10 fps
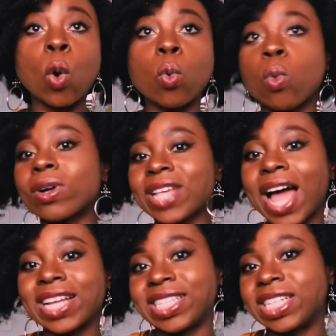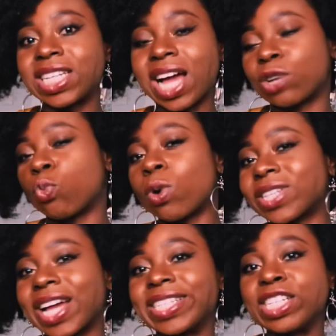what I did and
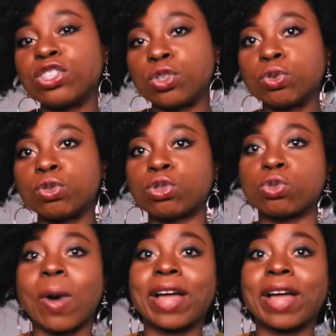what I didn't do to